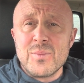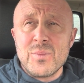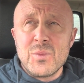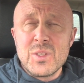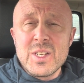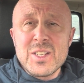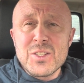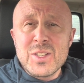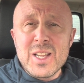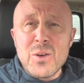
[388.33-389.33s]
So let's just
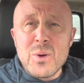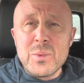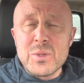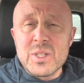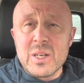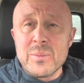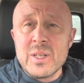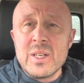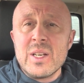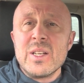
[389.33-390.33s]
say that one more time.
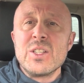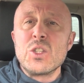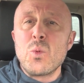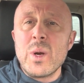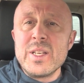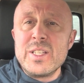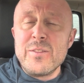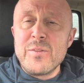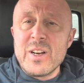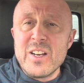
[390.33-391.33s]

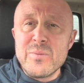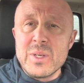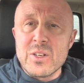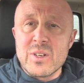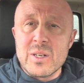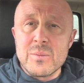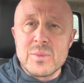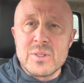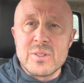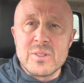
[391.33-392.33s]
twenty-five
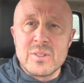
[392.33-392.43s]
milligrams,